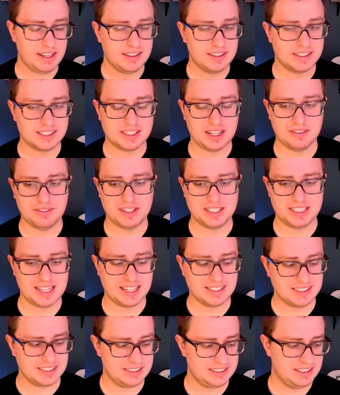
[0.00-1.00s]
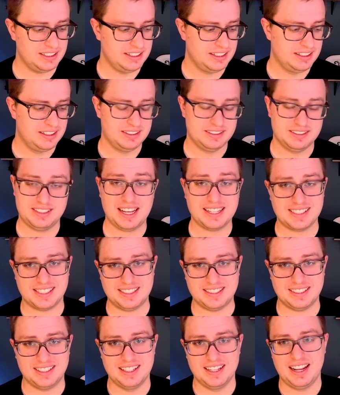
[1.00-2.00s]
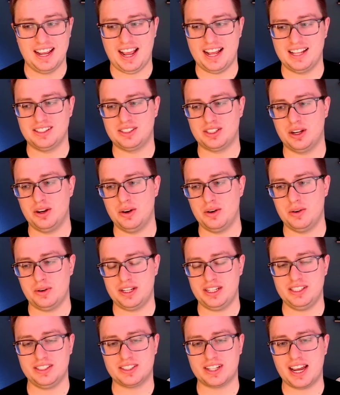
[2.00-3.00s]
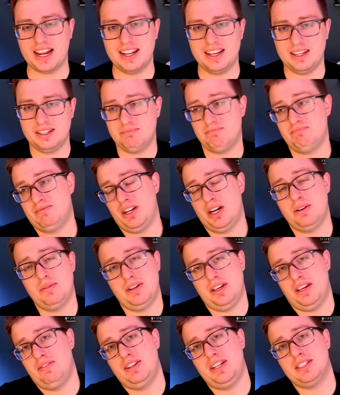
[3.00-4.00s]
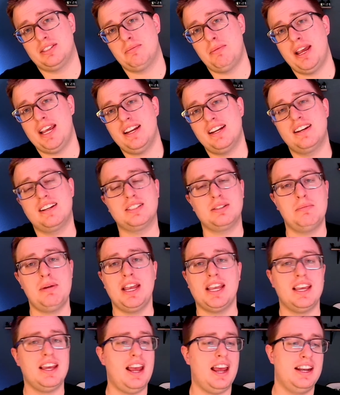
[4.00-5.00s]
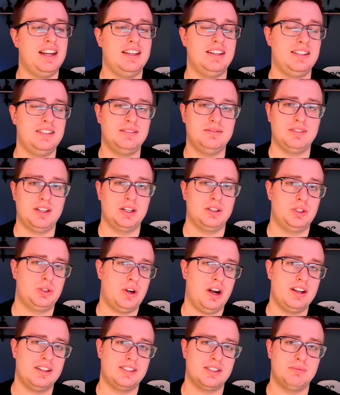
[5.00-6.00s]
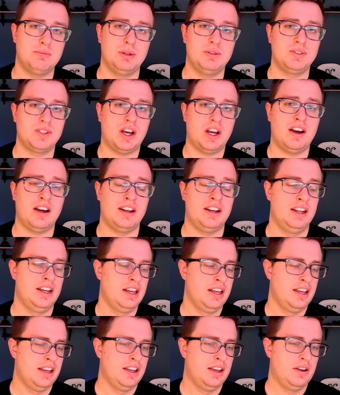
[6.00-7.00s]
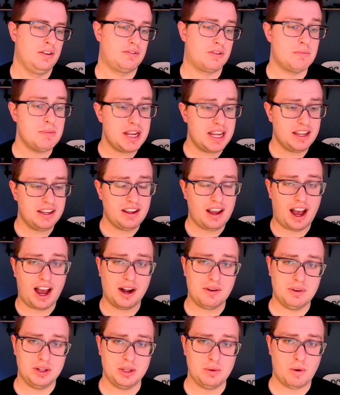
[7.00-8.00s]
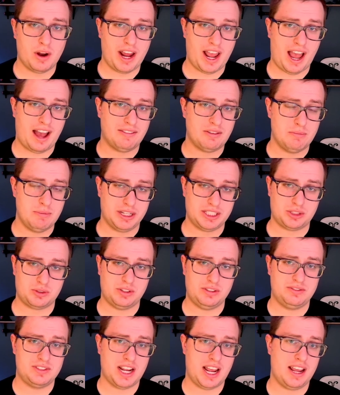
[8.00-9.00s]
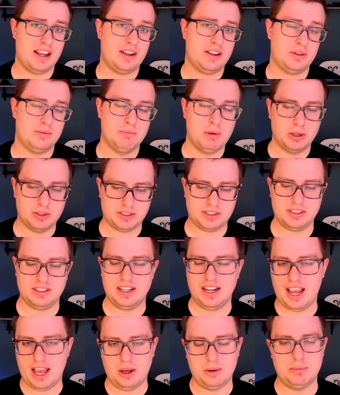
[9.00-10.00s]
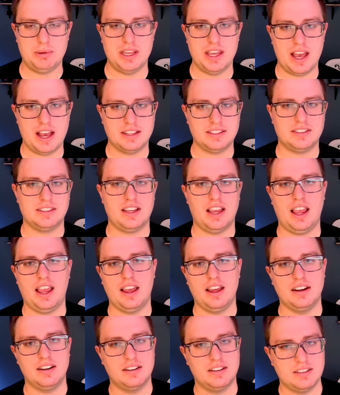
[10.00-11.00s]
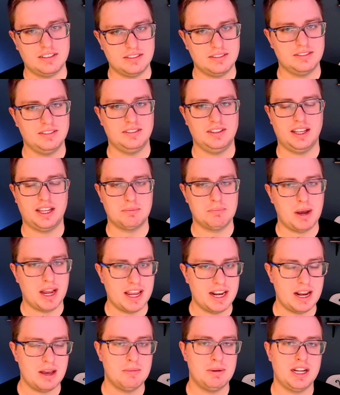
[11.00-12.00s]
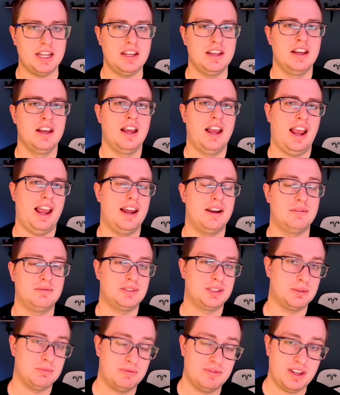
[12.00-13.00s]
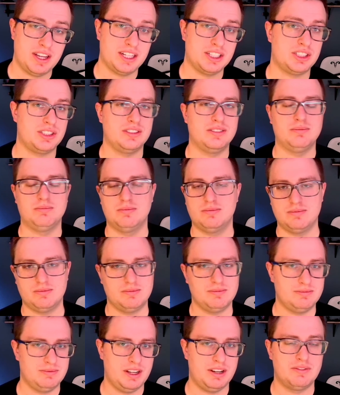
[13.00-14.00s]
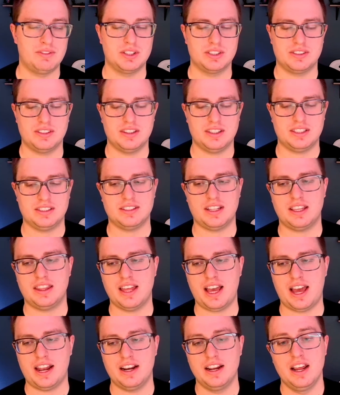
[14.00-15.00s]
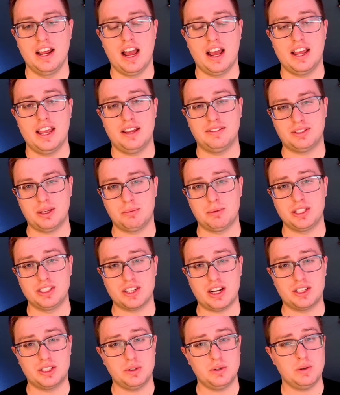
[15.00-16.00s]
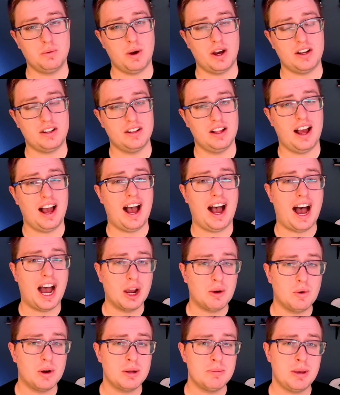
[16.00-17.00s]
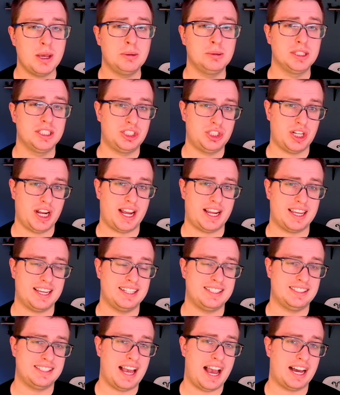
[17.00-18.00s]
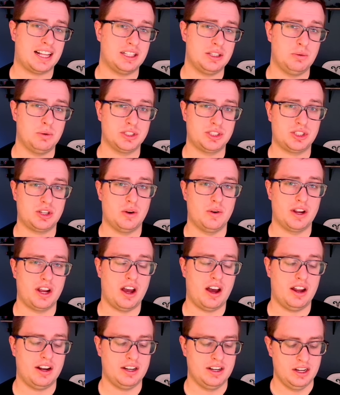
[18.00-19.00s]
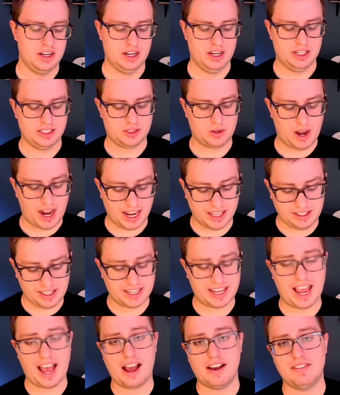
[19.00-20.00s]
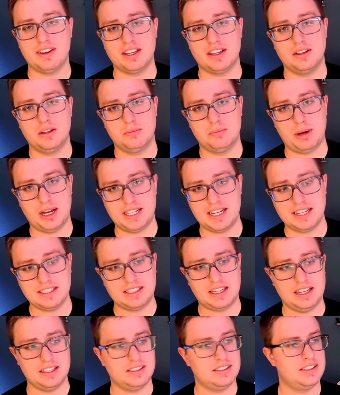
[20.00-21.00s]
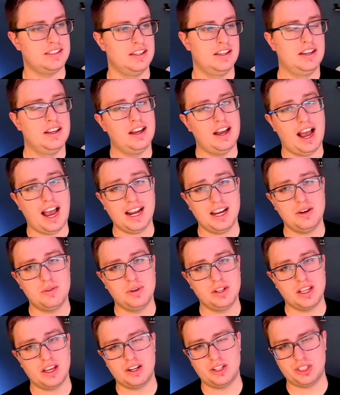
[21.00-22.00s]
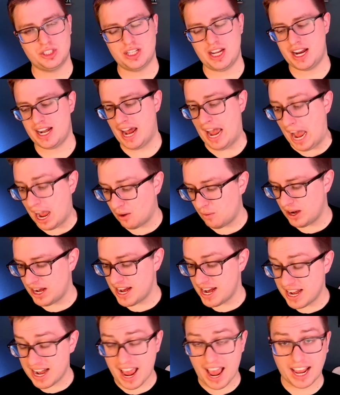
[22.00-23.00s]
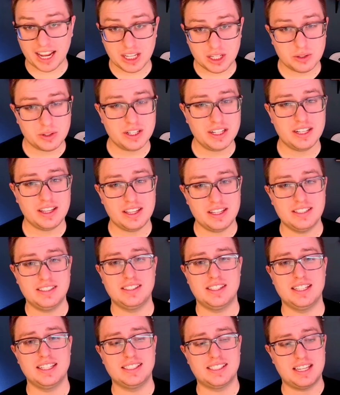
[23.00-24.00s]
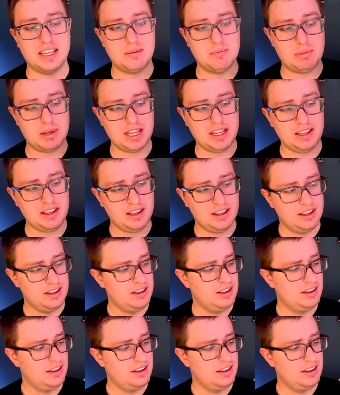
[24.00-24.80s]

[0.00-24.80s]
The stuff that doesn't, doesn't. And so he just kind of, you know, if it doesn't make it, it doesn't make it. And he, you know, shrugs and moves on. For me, I really want to have a mixed reef tank, mostly LPS and like my anemone and some fish and inverts and things like that. If something's not doing well, I want to be able to check exactly what's going on. So I like having my test kits. I didn't really understand how inaccurate these things can be